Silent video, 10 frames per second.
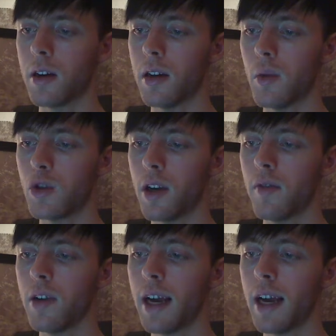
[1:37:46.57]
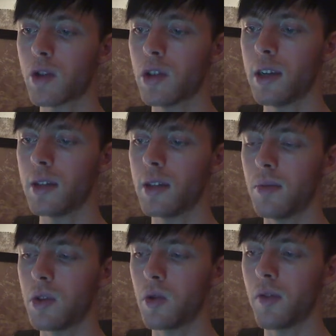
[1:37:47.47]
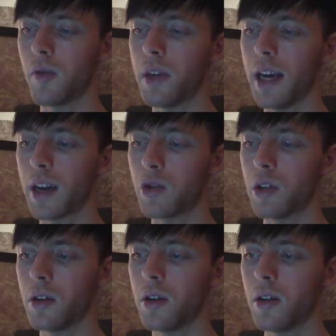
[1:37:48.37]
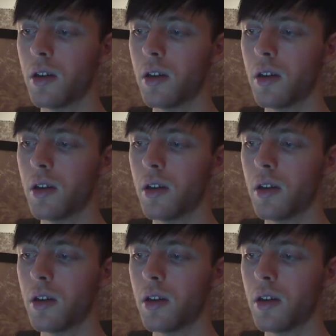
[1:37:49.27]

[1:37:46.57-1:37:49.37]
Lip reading: in which every action has some sort of reaction,